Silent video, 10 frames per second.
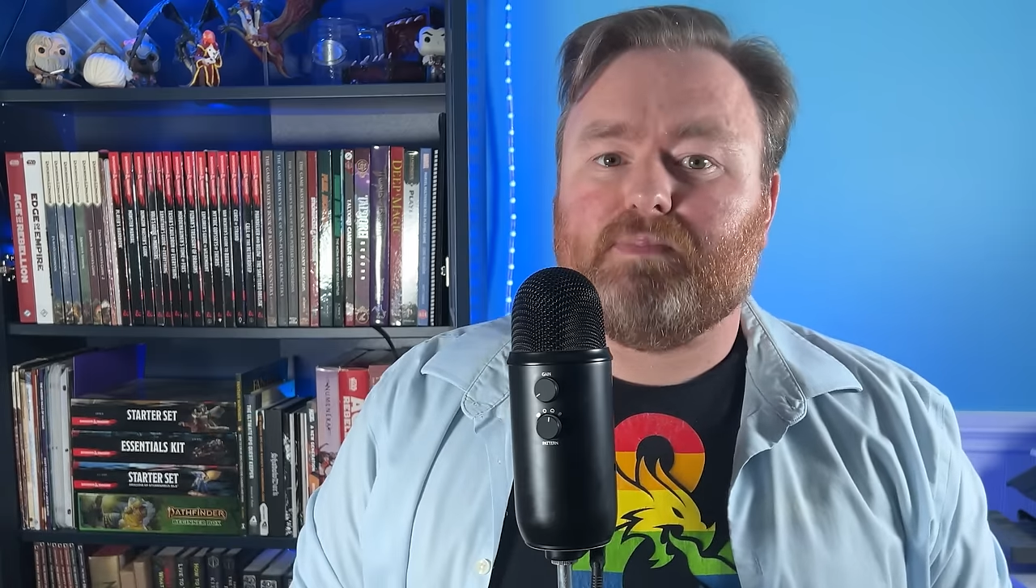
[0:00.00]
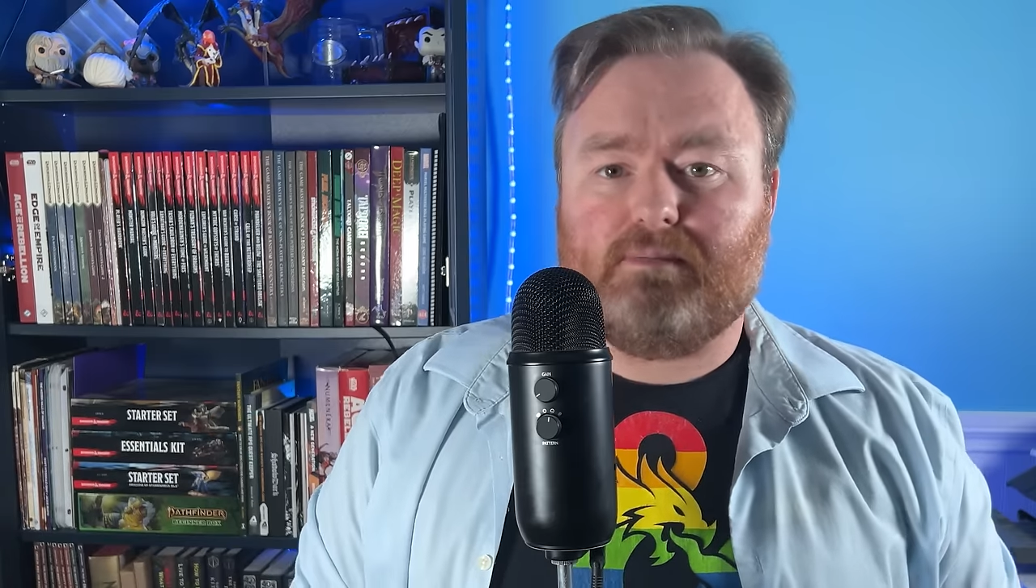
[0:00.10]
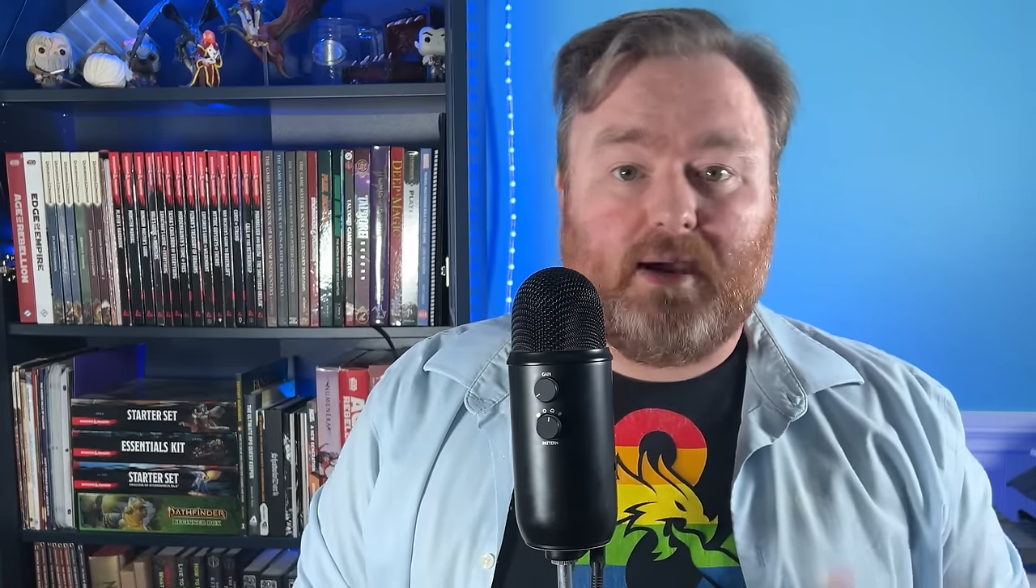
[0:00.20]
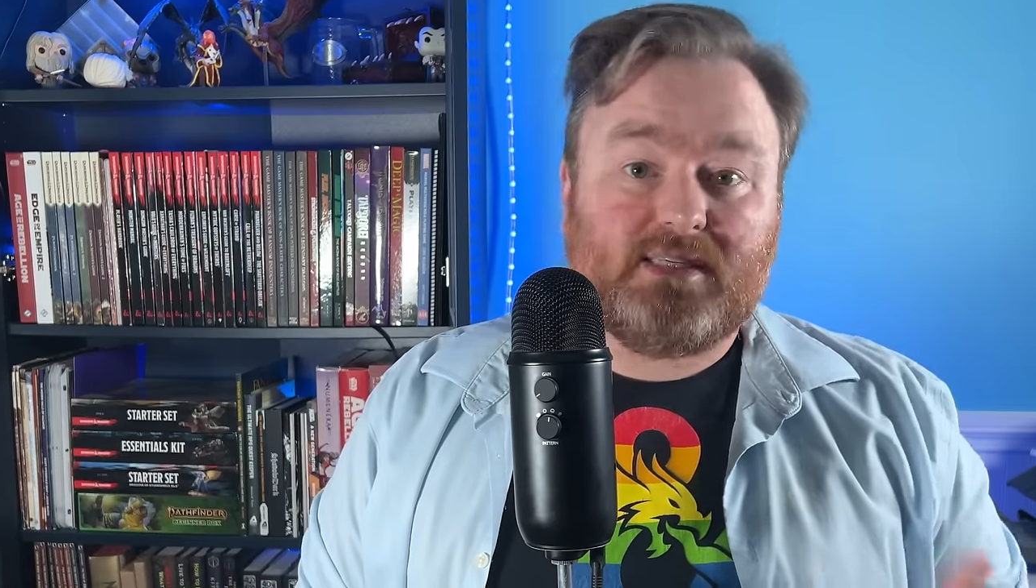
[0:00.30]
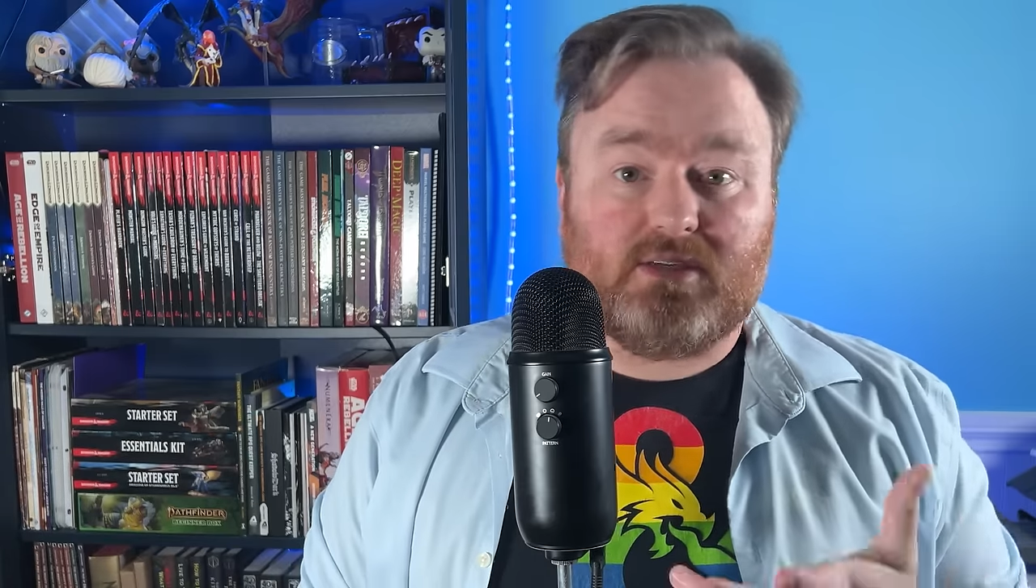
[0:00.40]
but
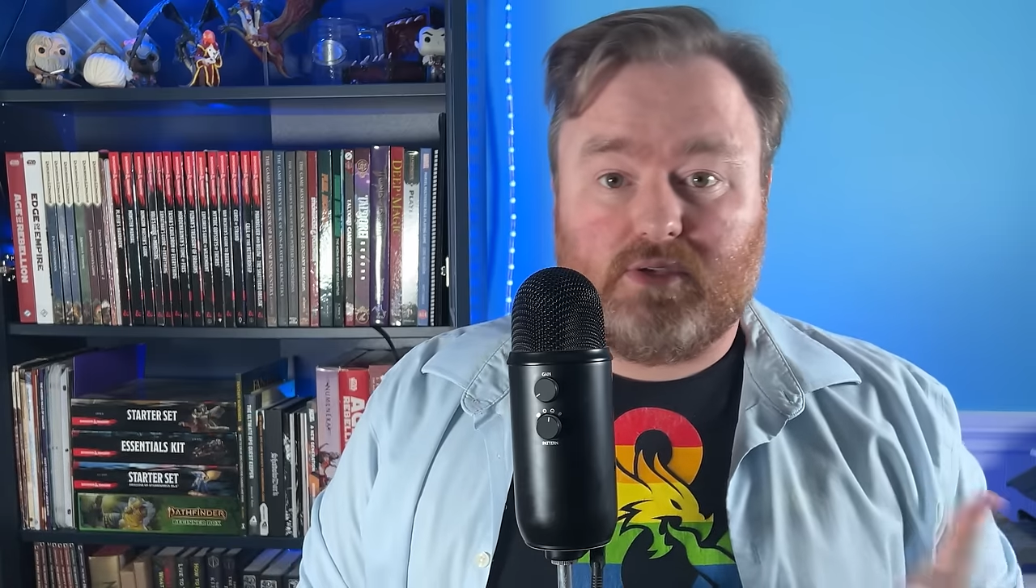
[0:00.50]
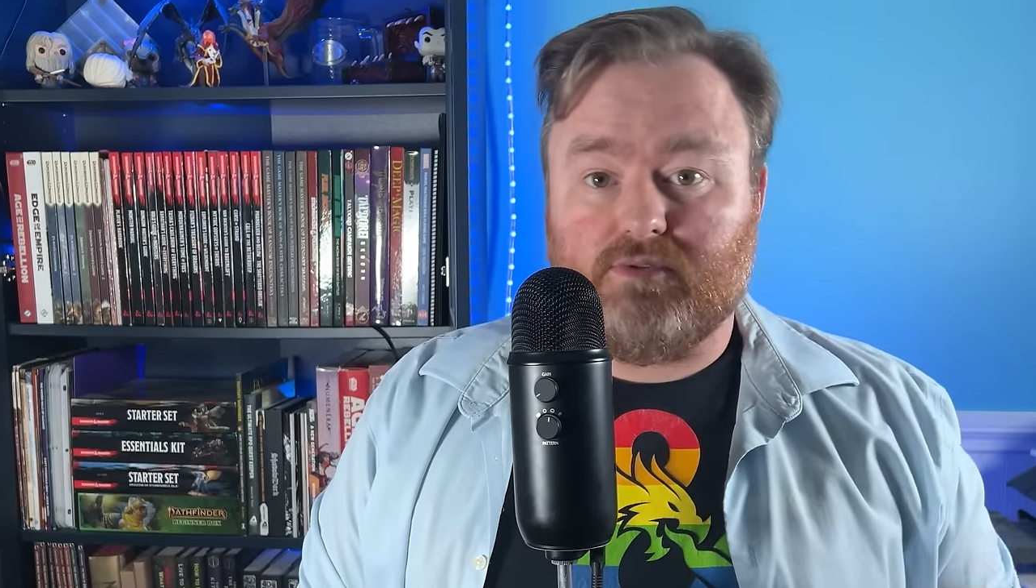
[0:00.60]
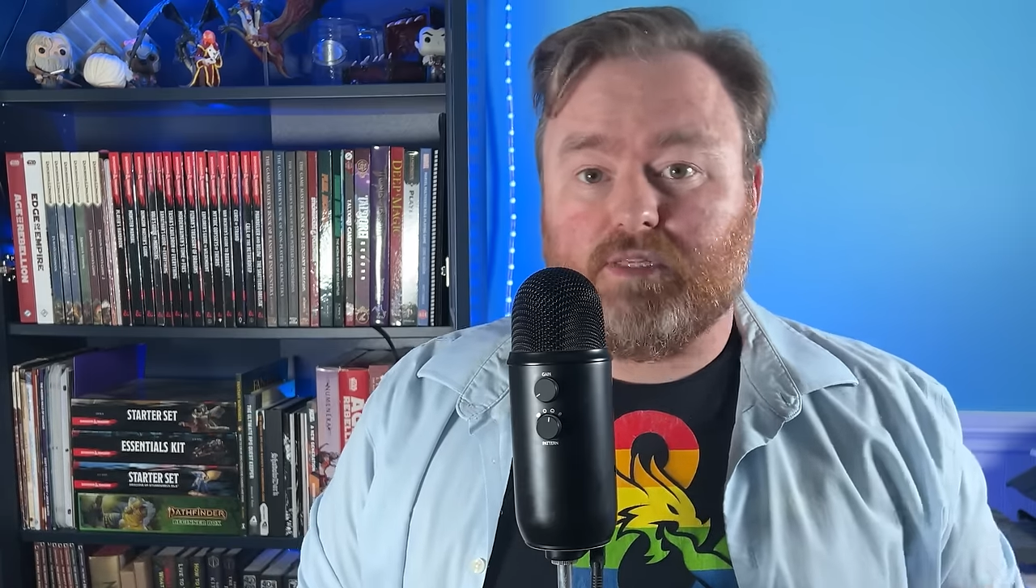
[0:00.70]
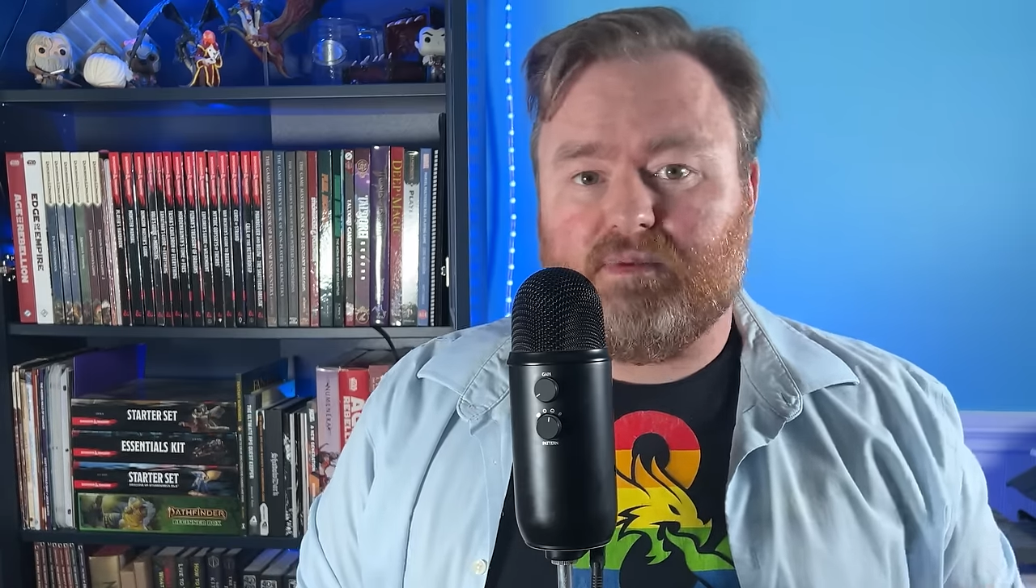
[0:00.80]
I still use them.